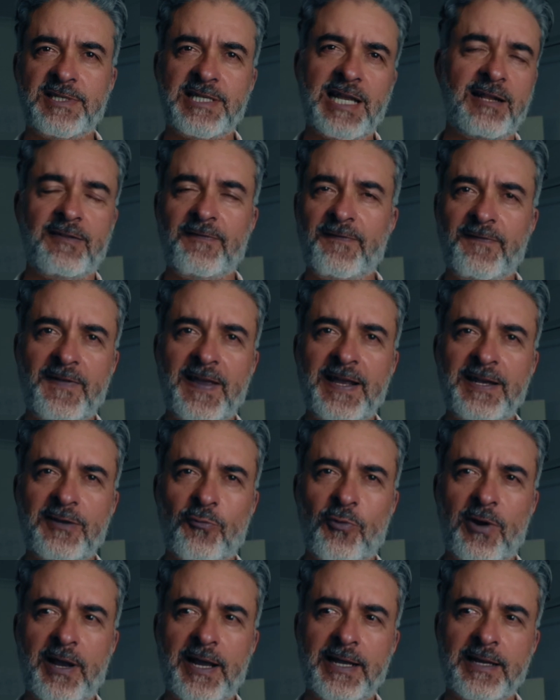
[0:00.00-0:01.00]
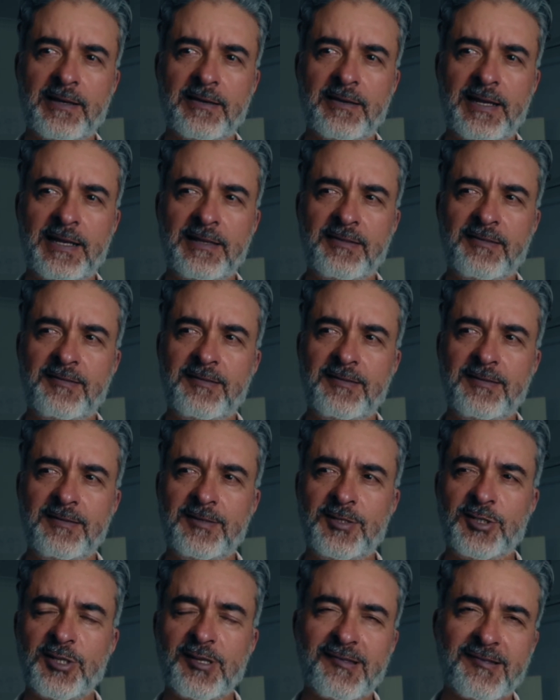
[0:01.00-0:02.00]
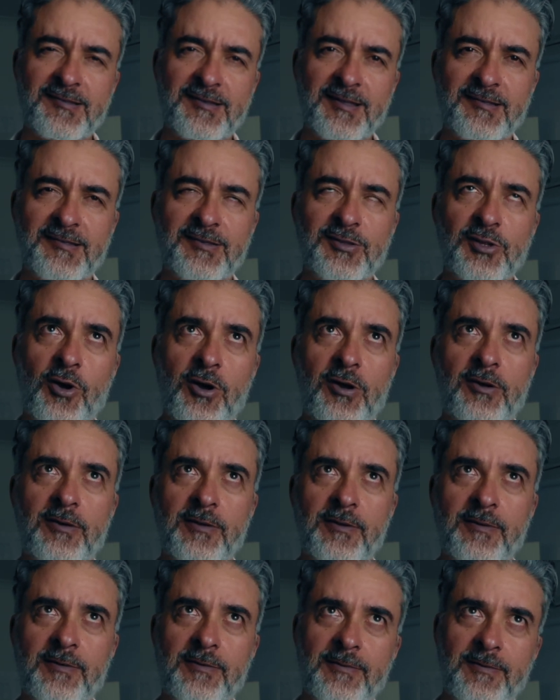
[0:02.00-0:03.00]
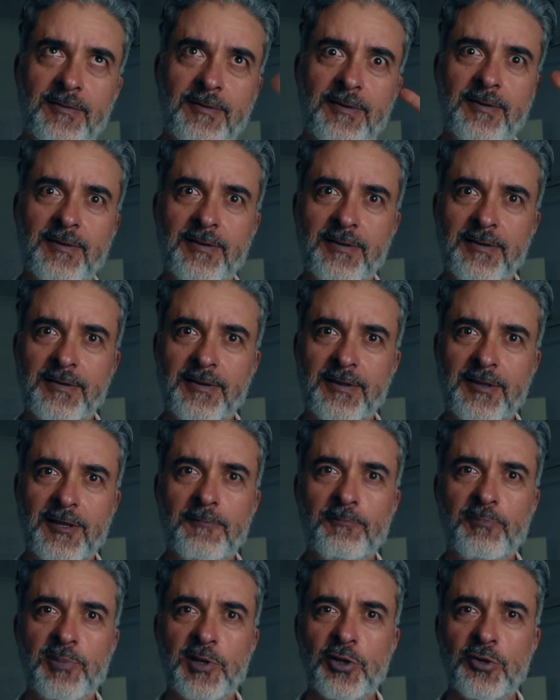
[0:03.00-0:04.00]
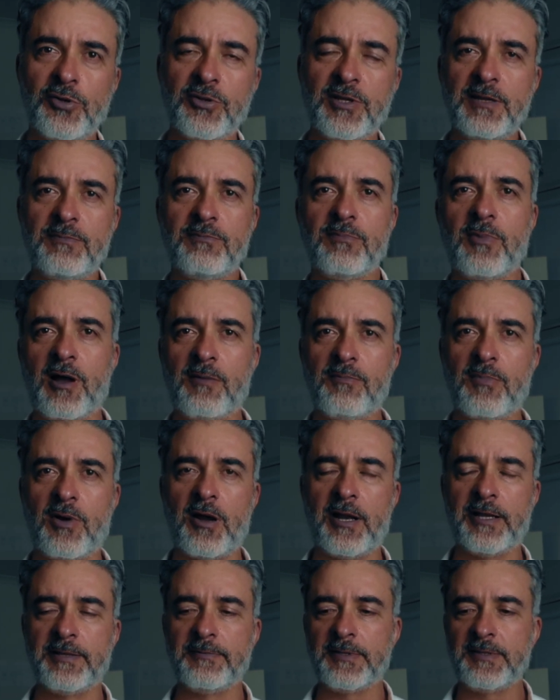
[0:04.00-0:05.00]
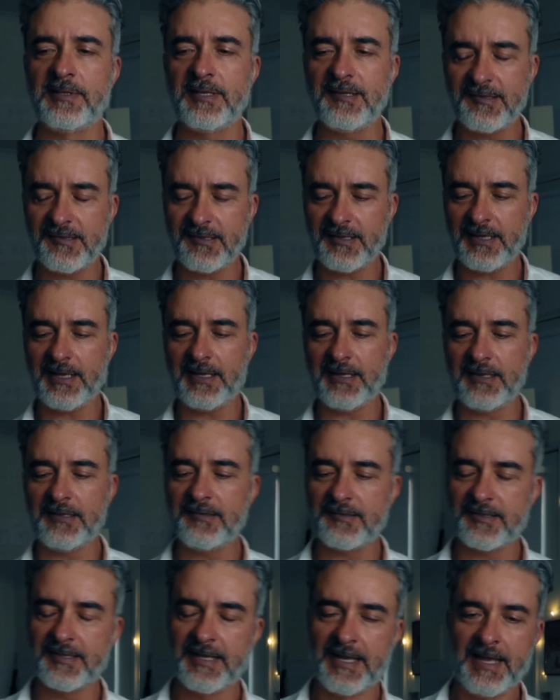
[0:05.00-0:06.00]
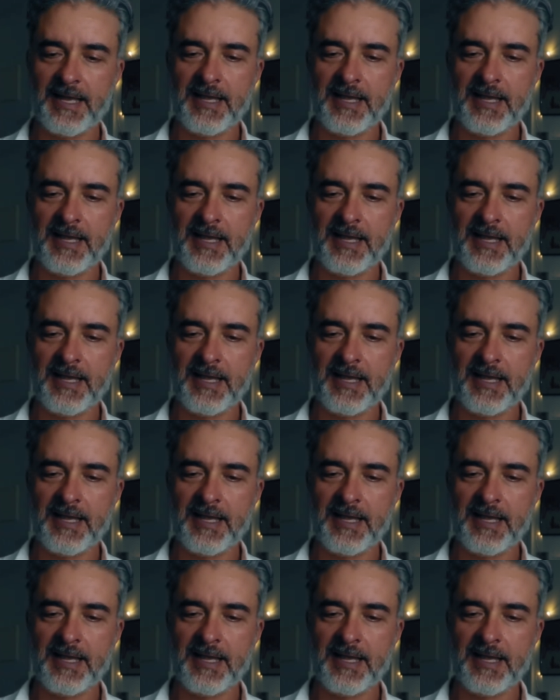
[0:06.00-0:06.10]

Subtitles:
10 feet away. It just does not compute in my mind. This is,